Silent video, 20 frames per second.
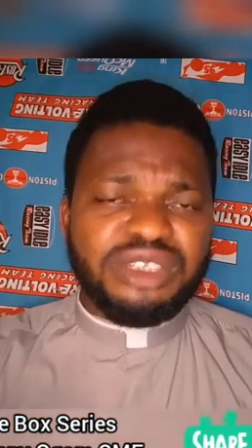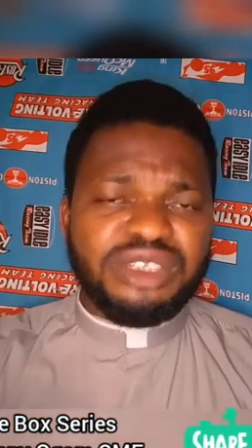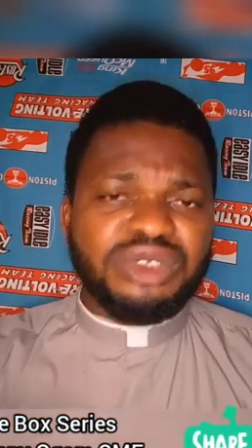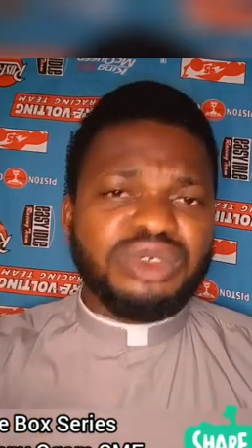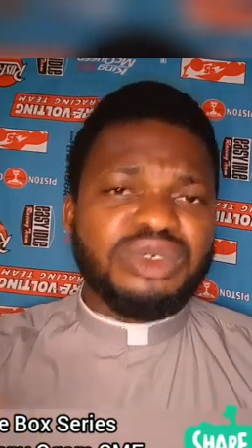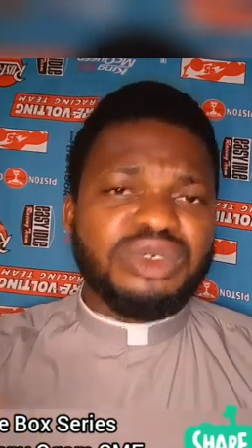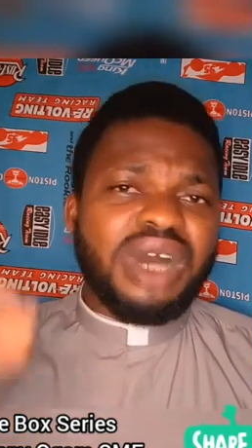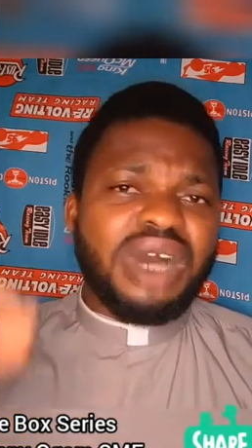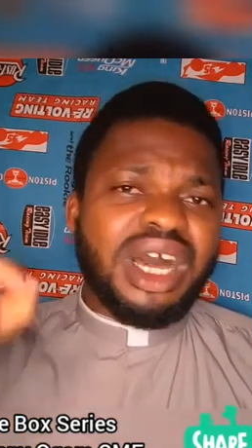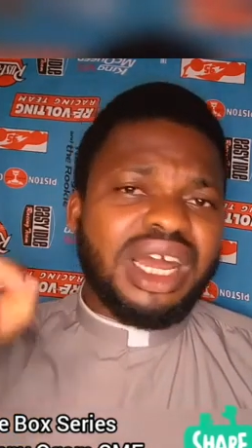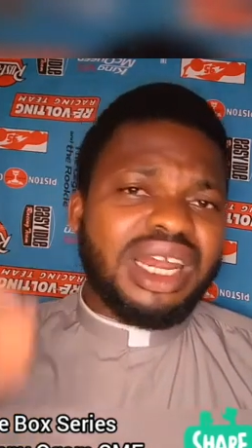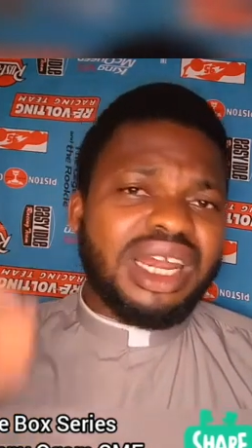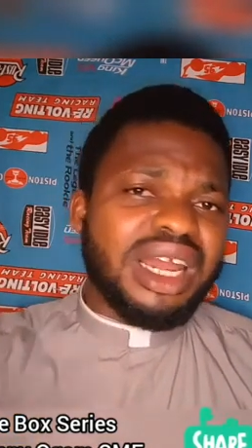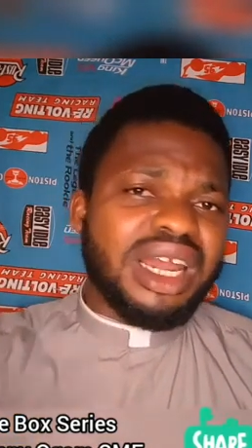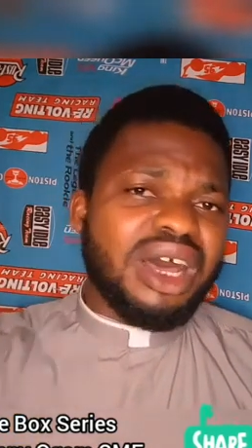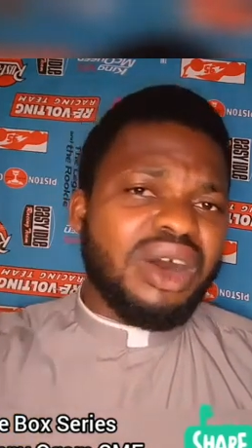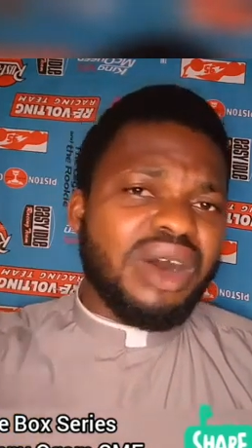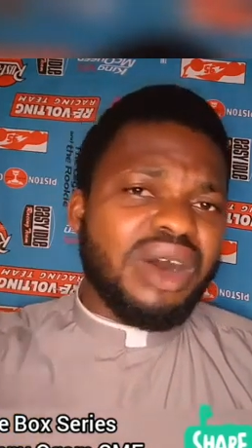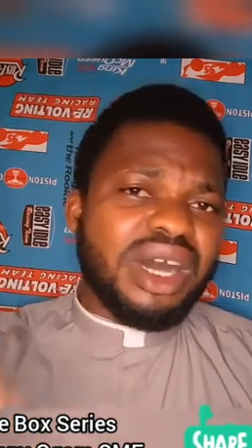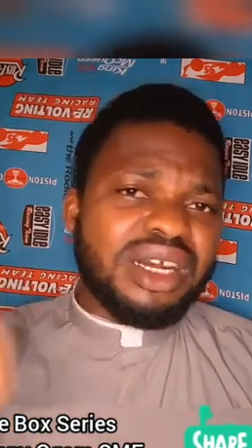Do not
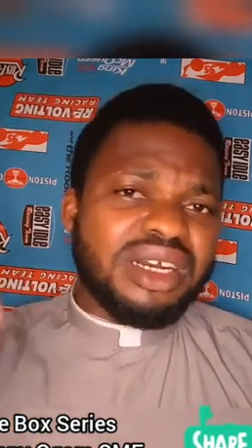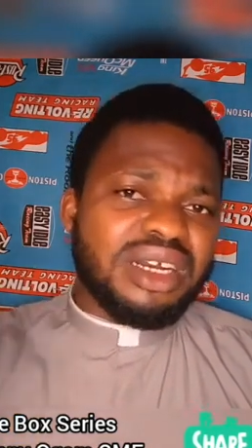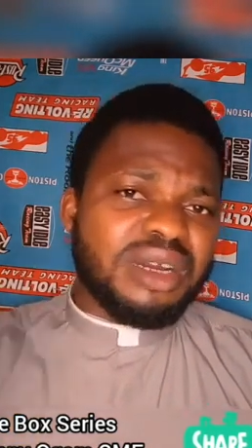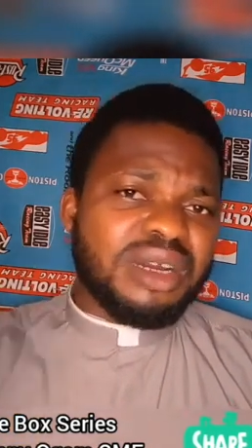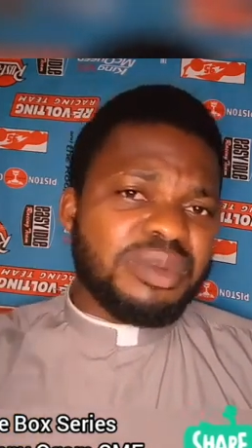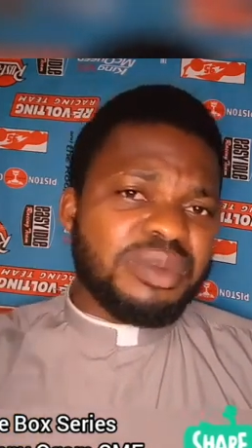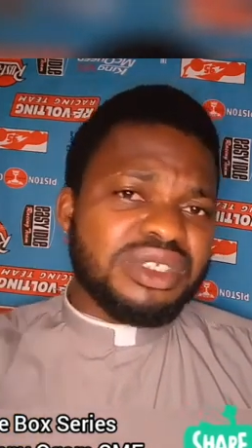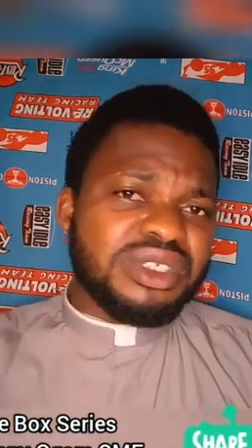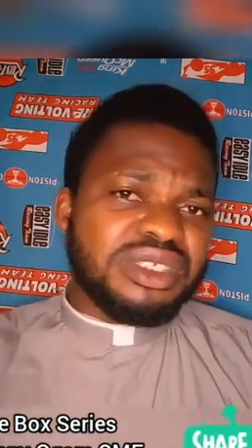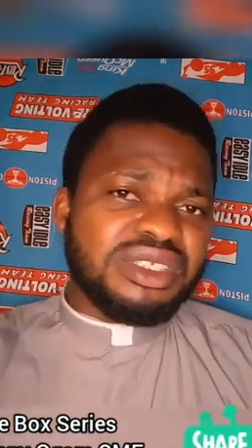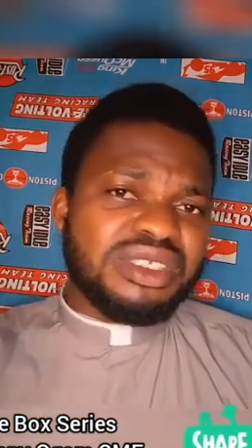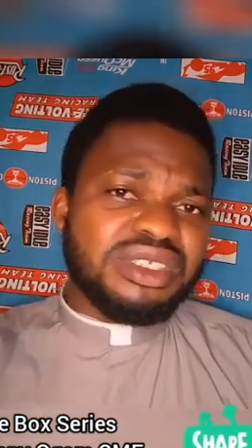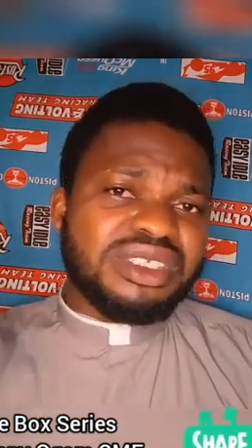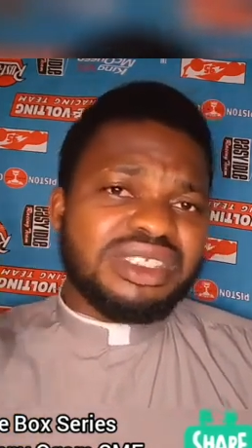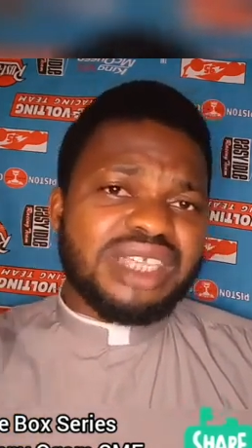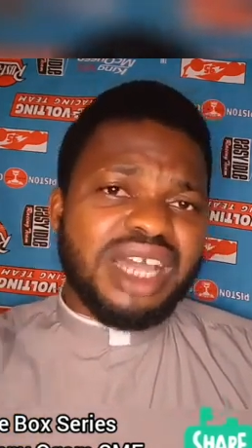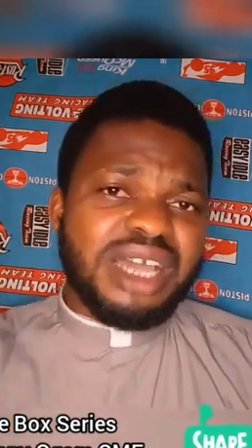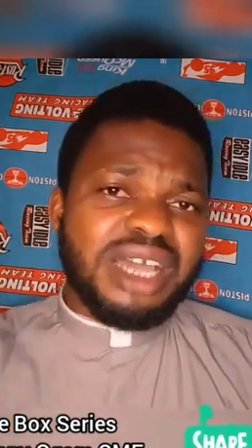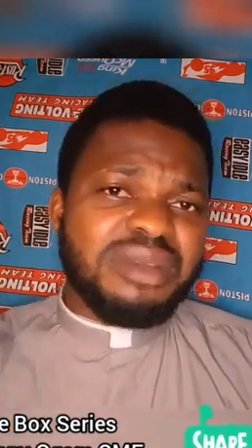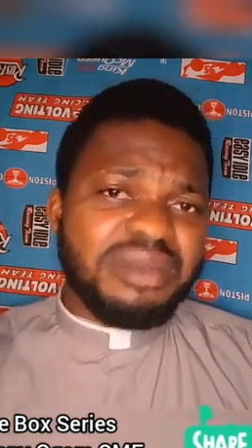allow another person's
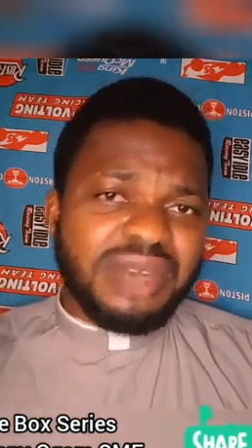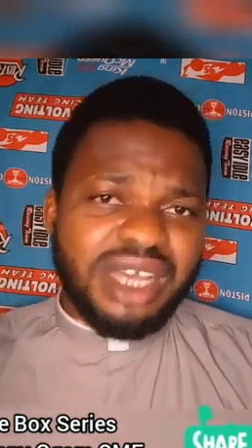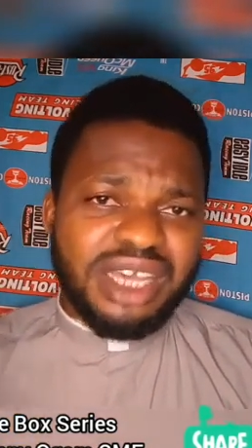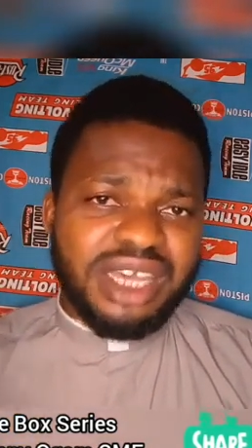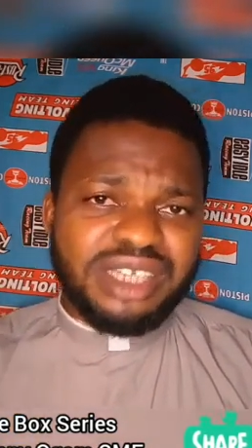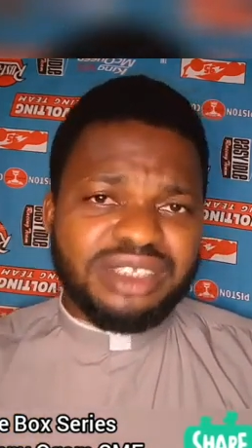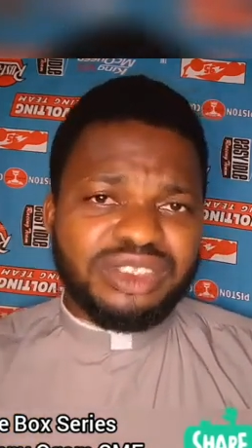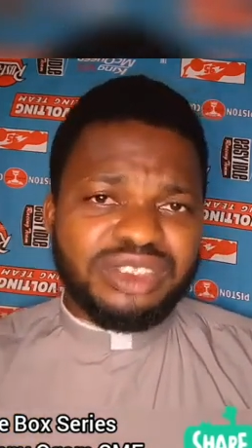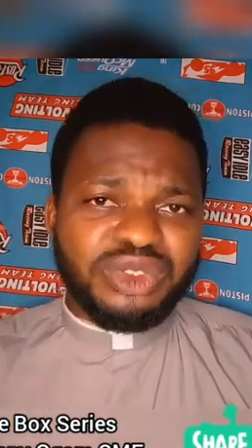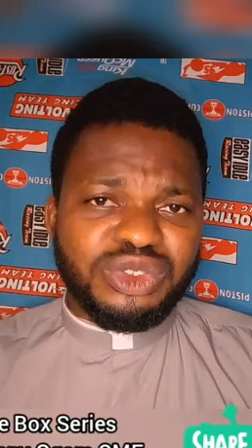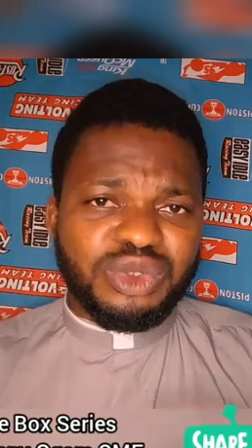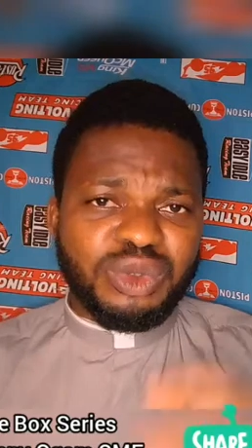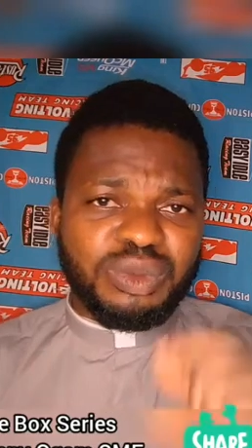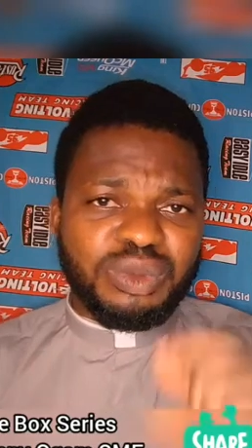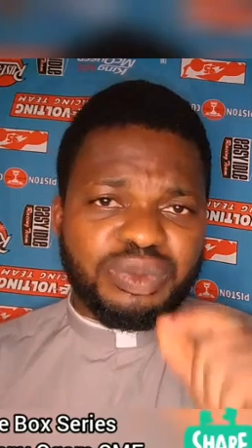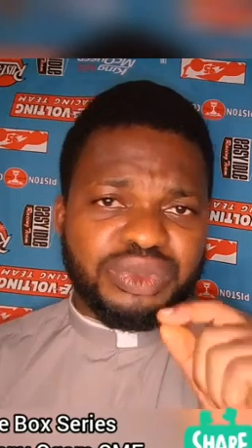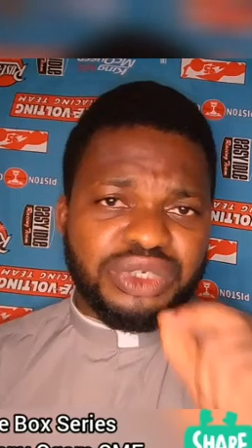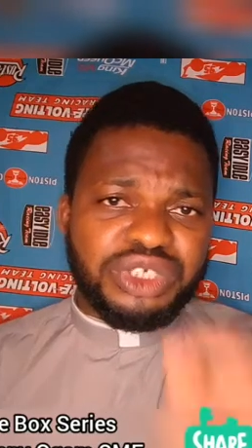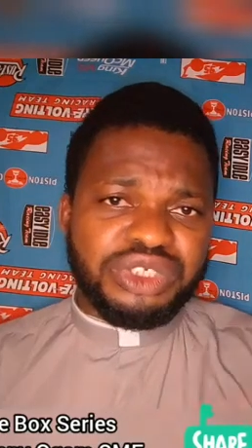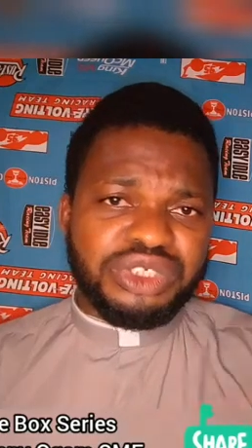timeline to
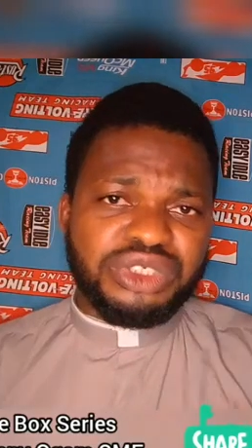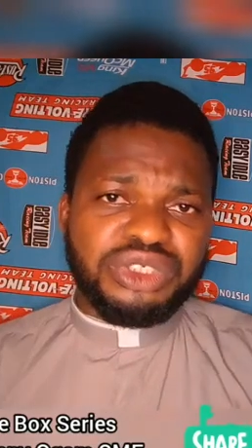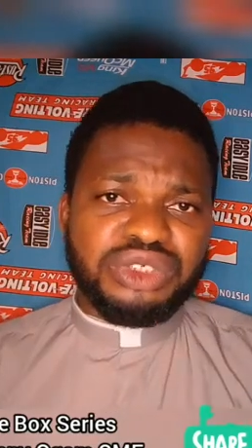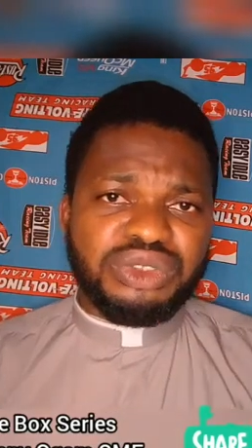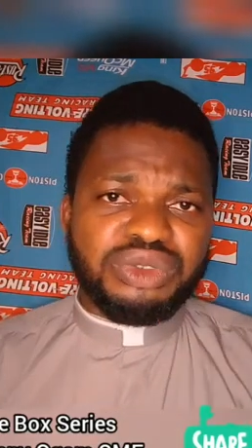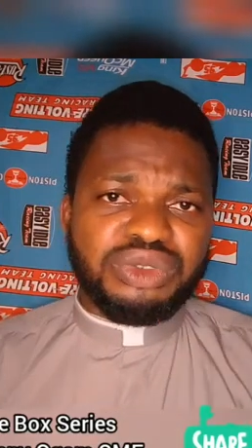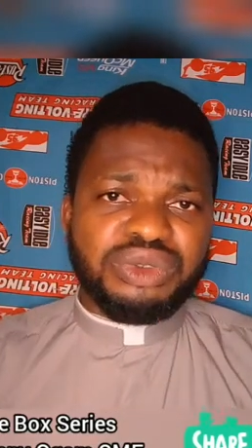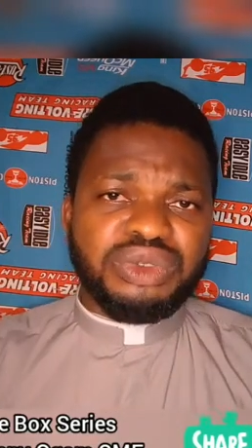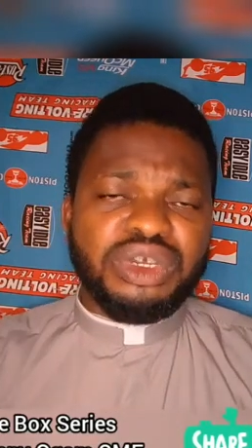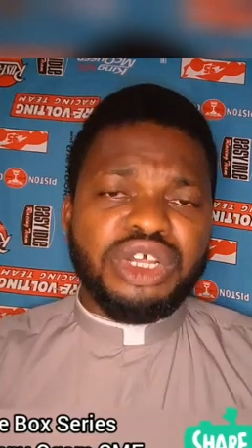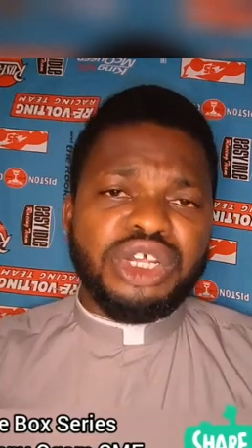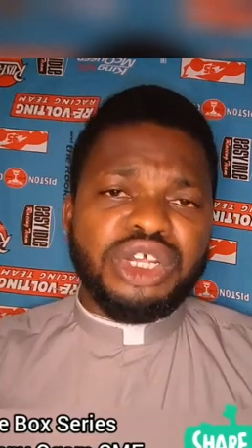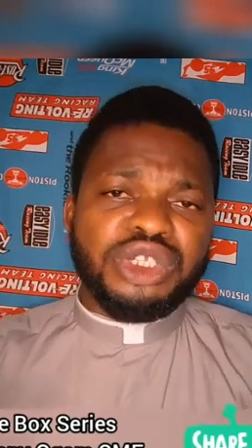pressure you,